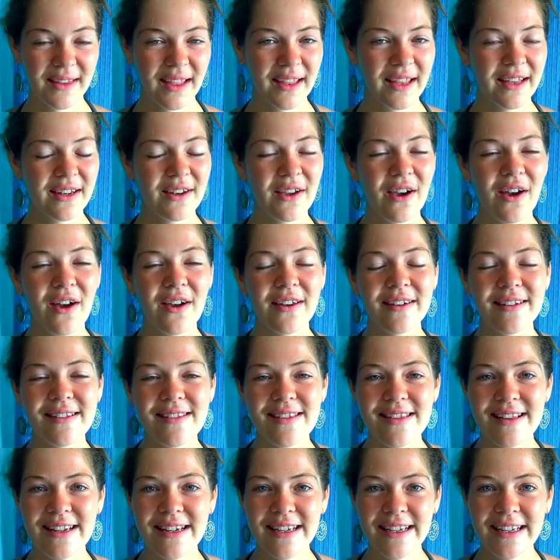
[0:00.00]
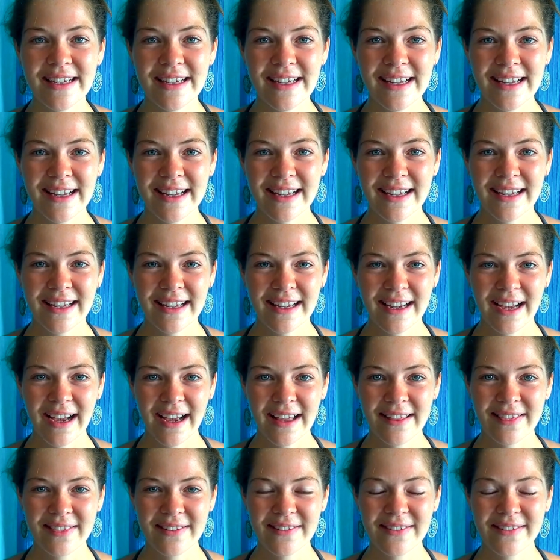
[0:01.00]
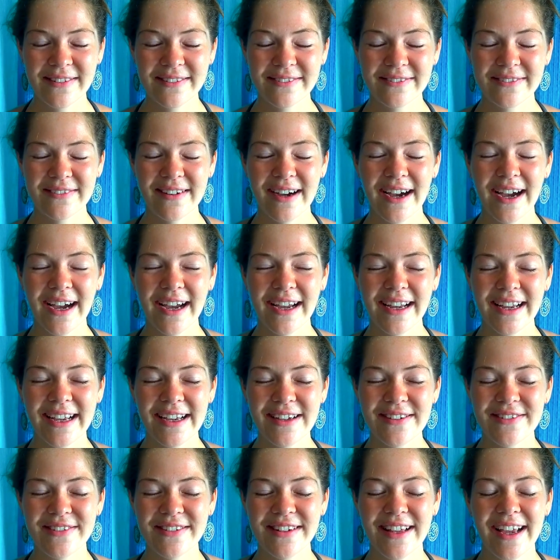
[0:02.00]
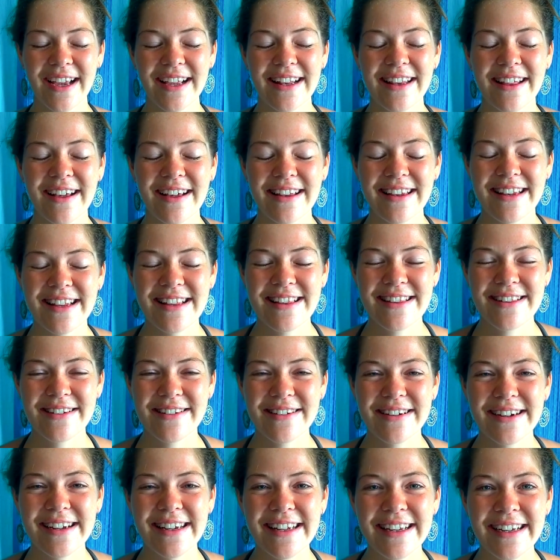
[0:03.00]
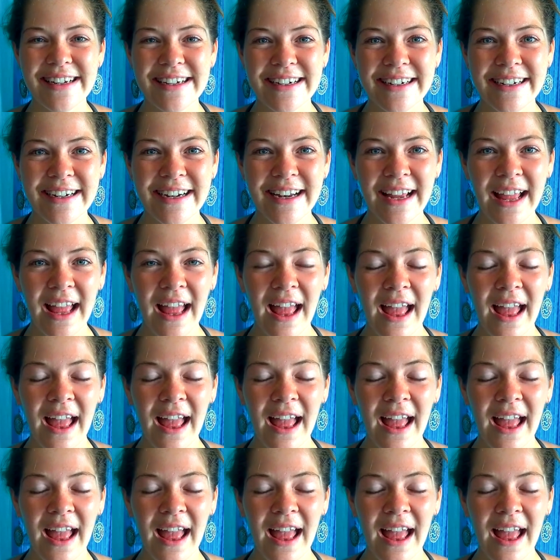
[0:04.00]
And honestly, I thought, why haven't I done this earlier?